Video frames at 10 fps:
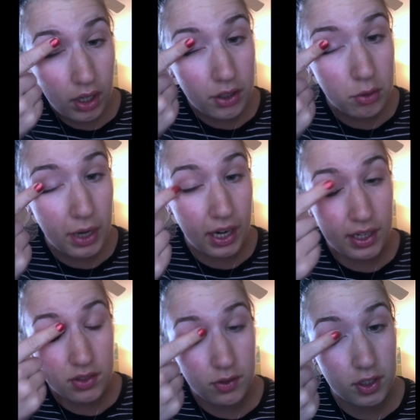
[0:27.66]
I do my
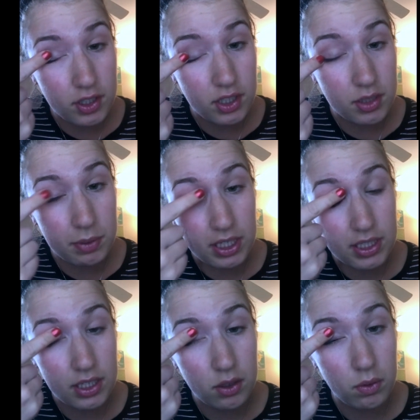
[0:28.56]
eyes first just because
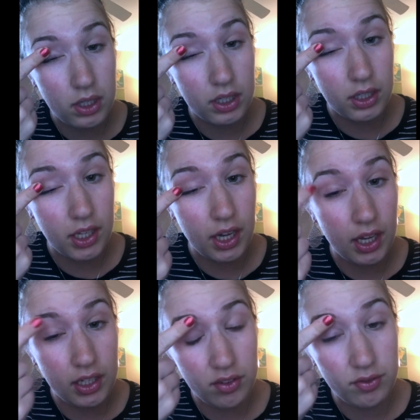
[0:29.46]
I don't want to get
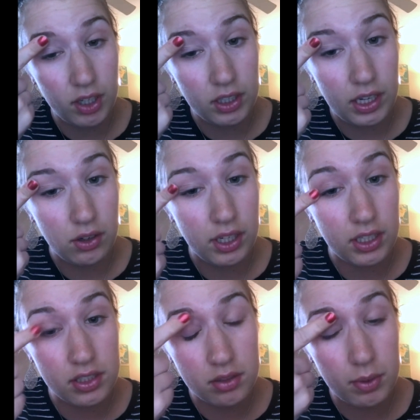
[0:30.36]
any fallout
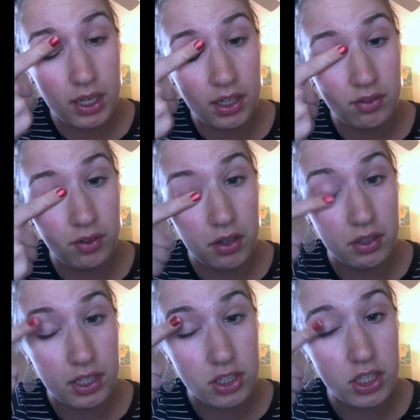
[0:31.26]
into my
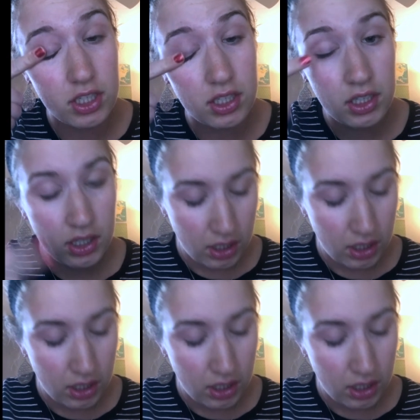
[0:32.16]
foundation